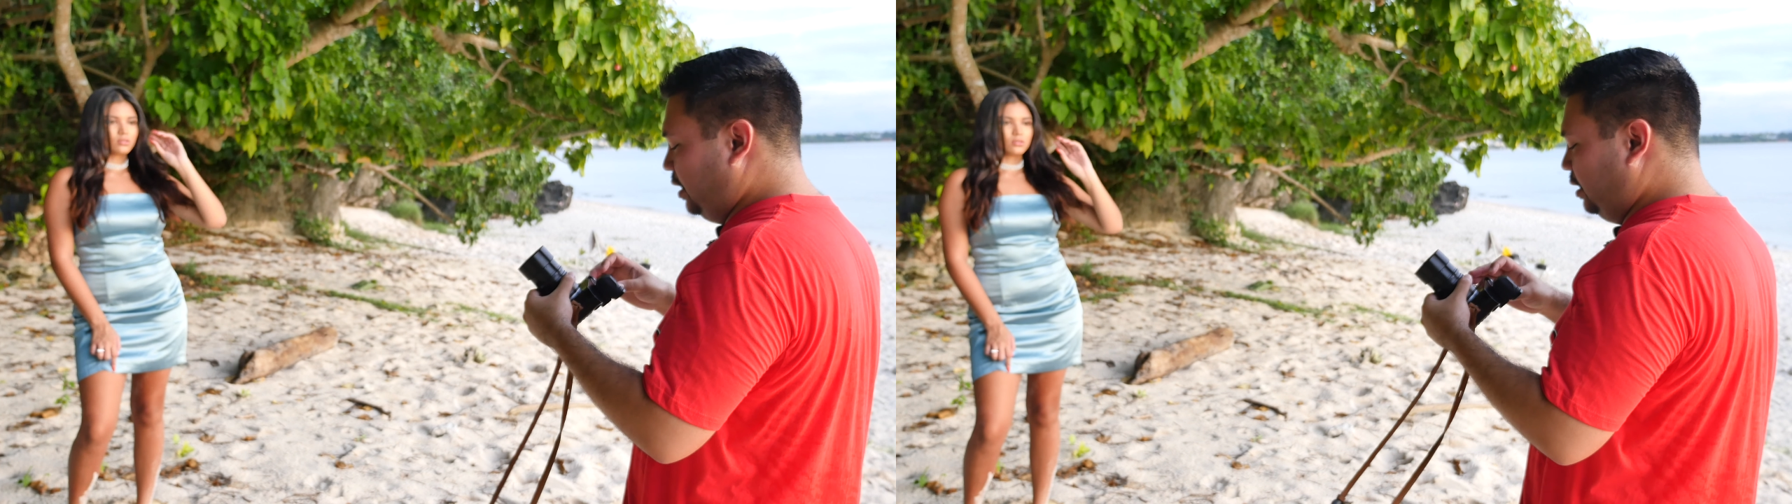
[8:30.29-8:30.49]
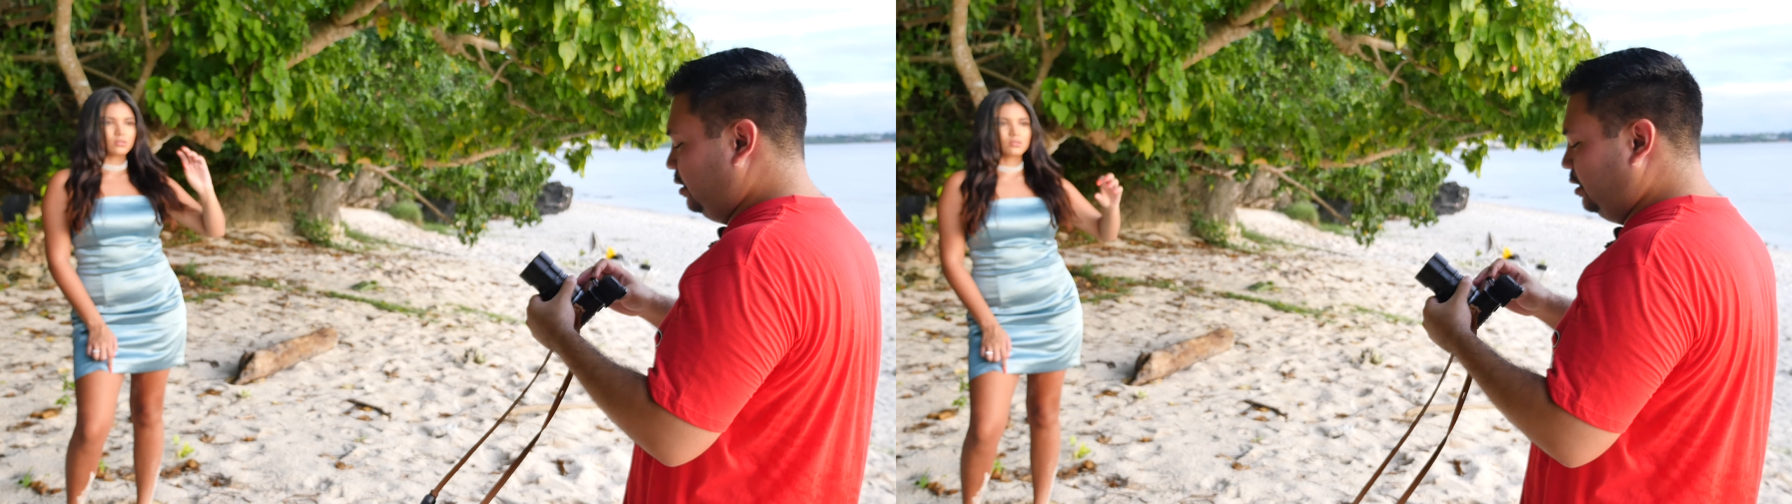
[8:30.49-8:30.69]

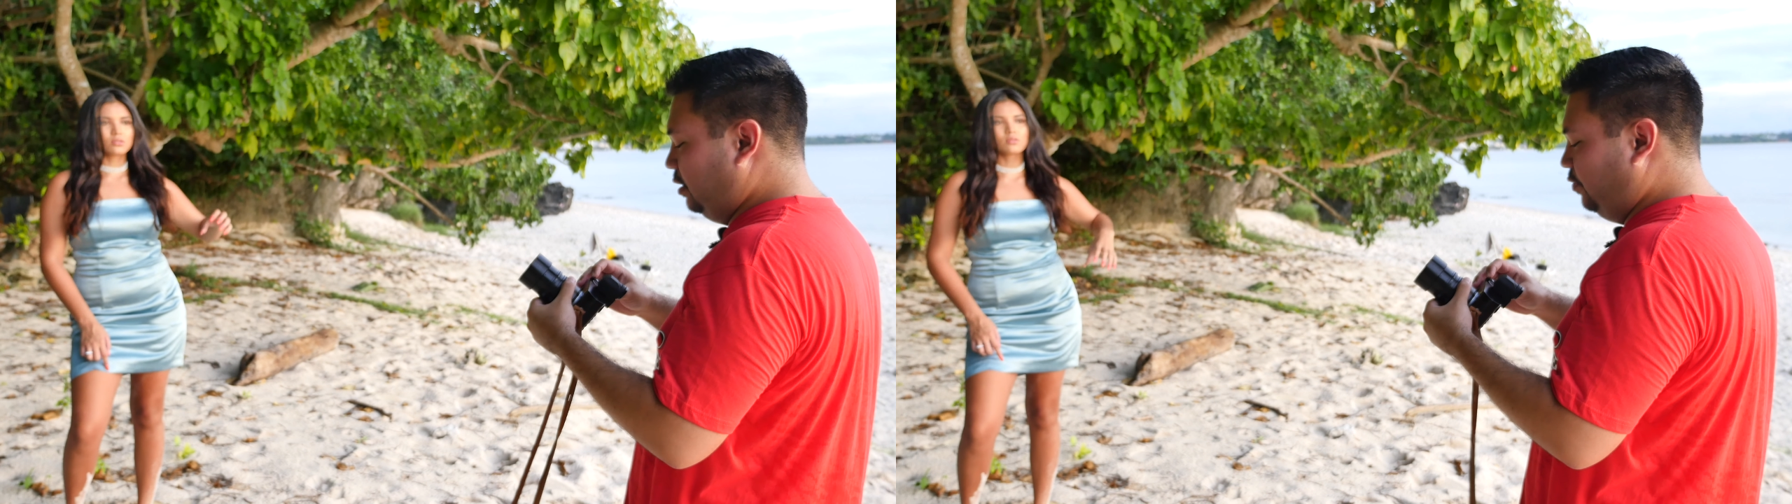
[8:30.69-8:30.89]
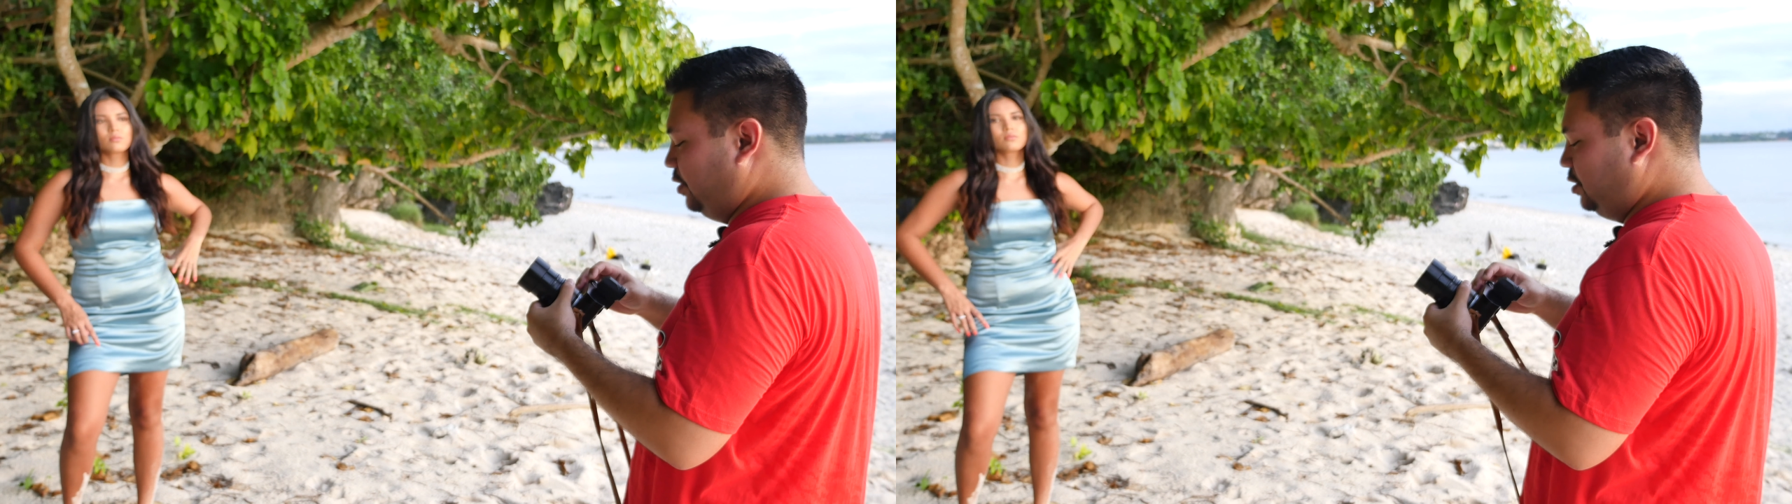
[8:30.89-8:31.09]
and
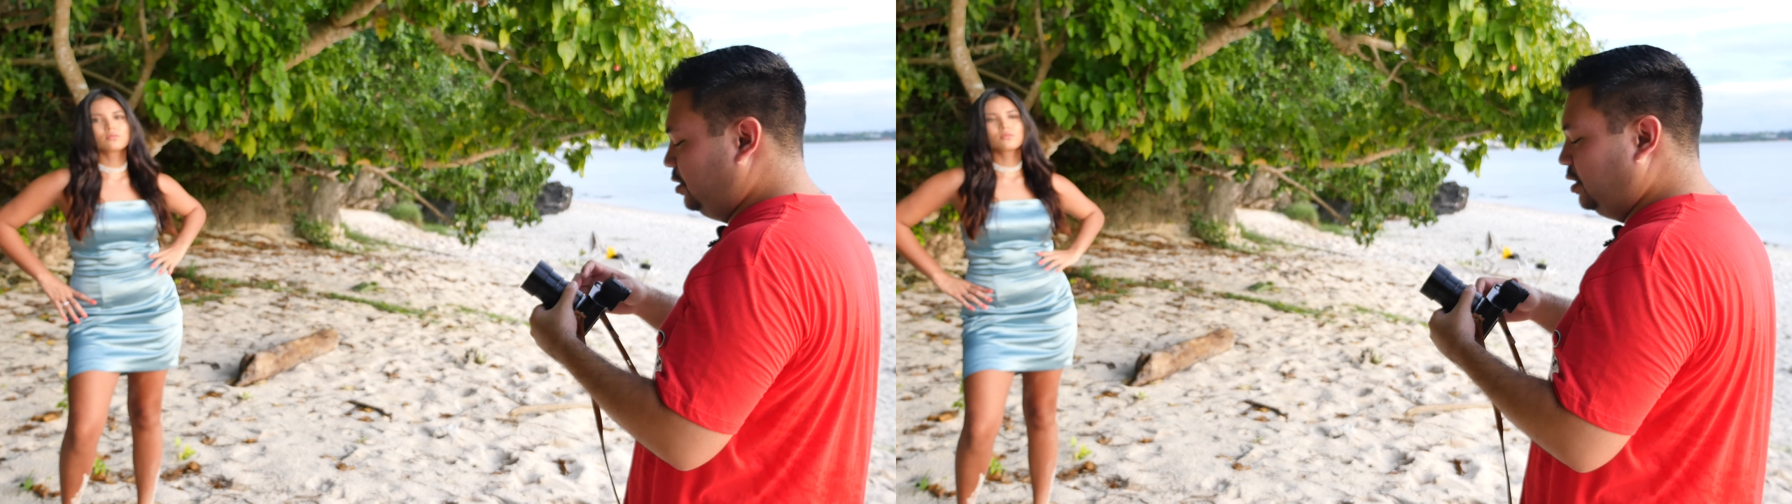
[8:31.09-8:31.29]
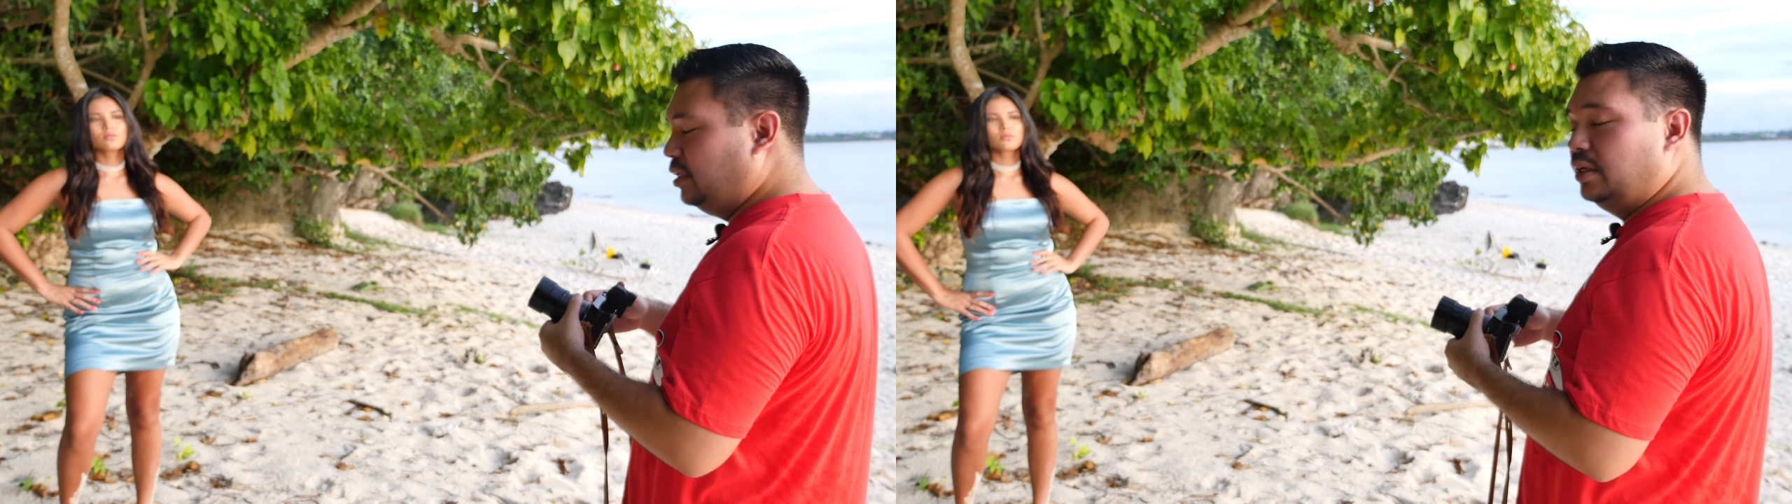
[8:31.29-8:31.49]
if it's